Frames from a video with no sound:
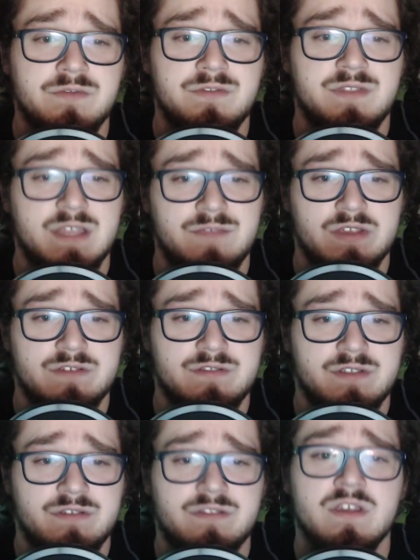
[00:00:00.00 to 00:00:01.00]

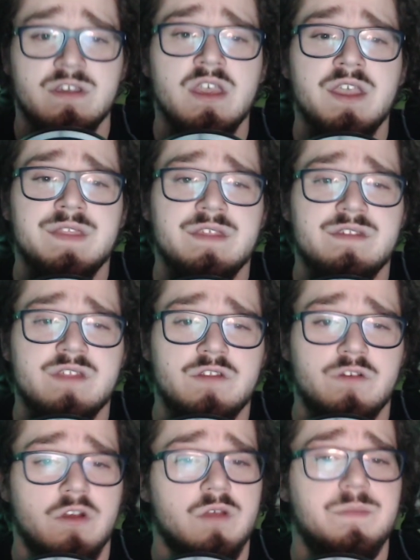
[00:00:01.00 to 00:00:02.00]
deviousness. This is a
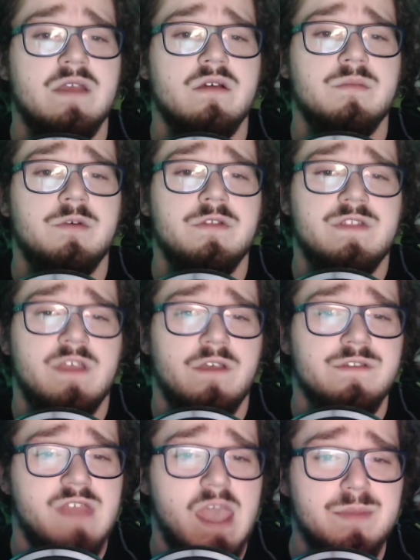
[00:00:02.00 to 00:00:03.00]
dark parable that tells
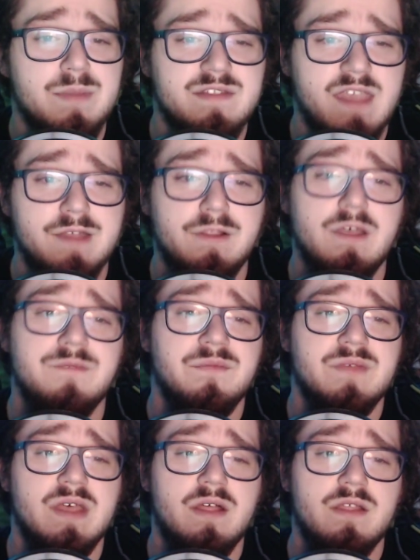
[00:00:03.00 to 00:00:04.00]
an epic tale of a
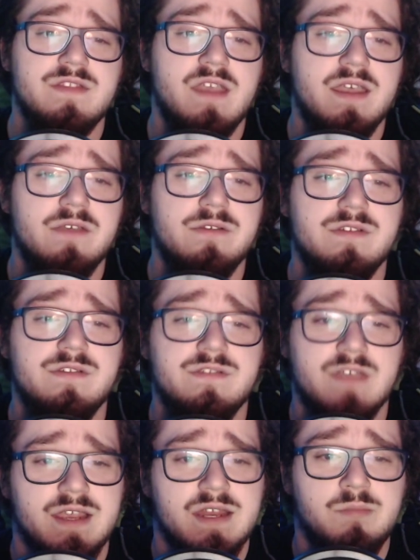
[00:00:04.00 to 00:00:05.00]
volatile
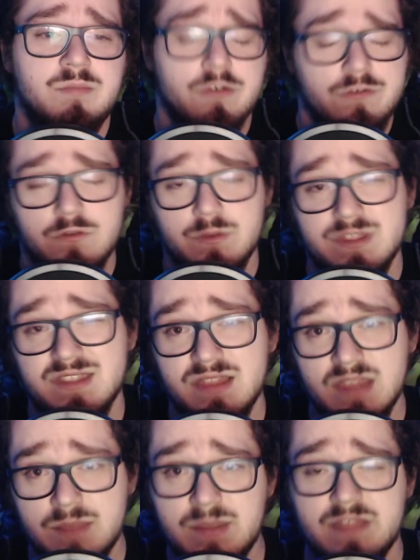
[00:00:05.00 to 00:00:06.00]
society pushed to its
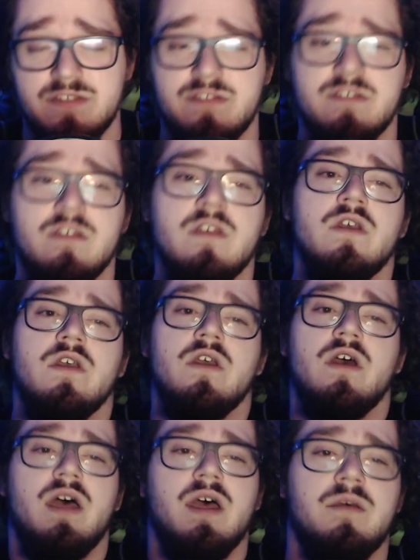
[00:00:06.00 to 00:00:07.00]
limits.
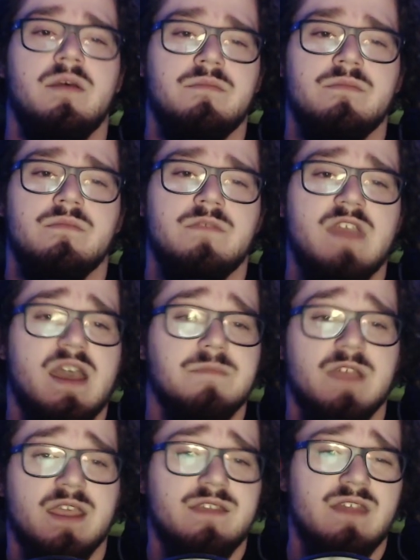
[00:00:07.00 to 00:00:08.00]
Yeah,
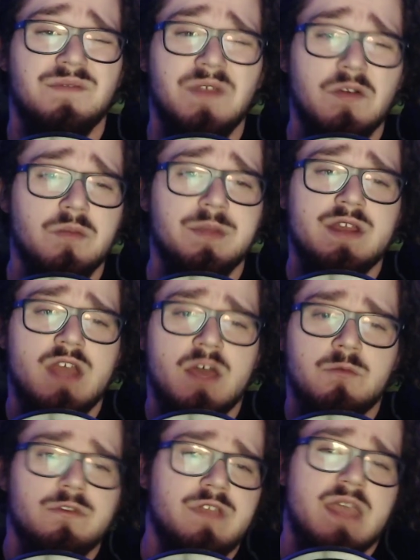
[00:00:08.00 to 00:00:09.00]
like I said, I've never played an
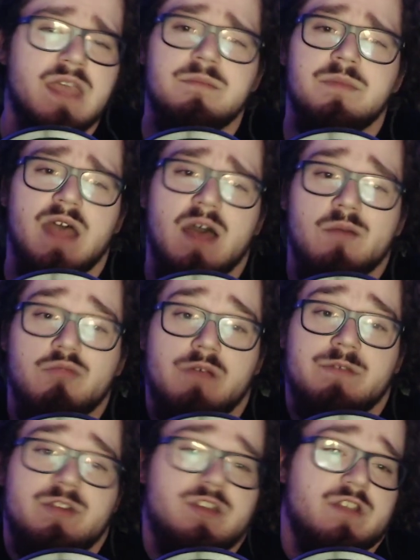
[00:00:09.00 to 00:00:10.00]
Oddworld game, but I'll
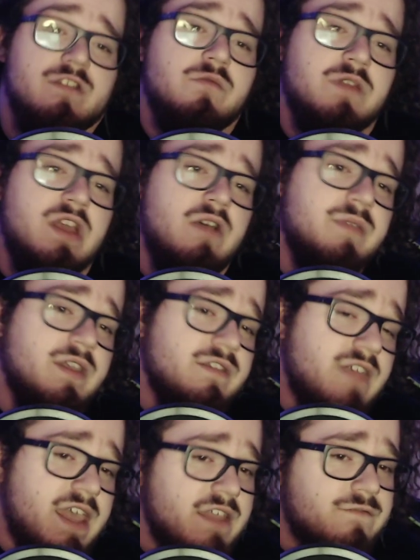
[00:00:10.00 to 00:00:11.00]
probably check this one out because
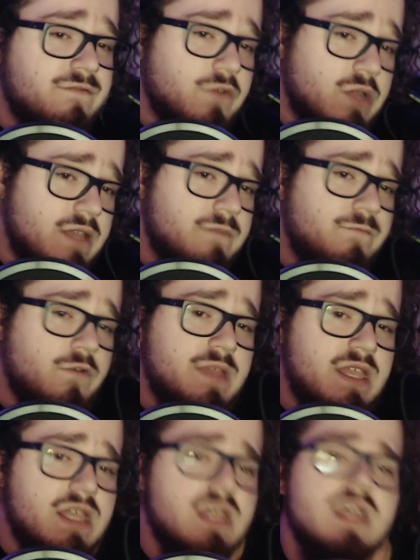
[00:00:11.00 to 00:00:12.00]
A, it's free for
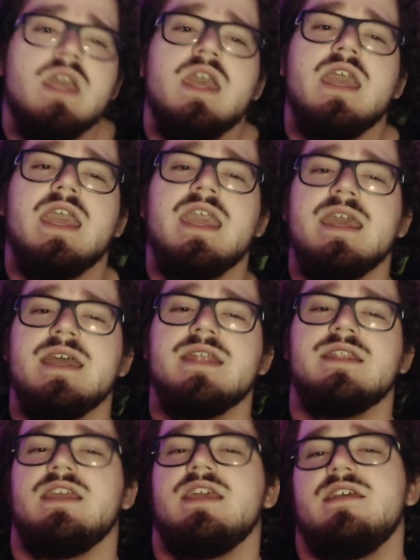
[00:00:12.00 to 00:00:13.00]
me, and
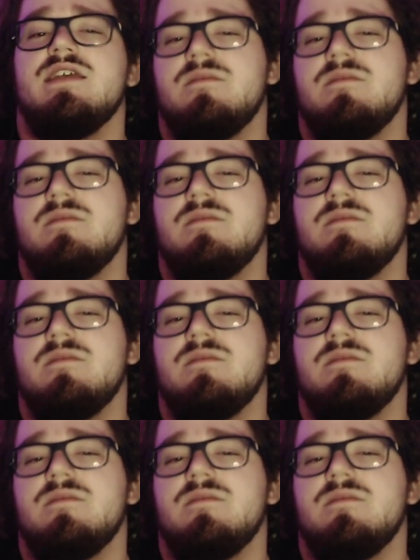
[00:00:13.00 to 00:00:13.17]
it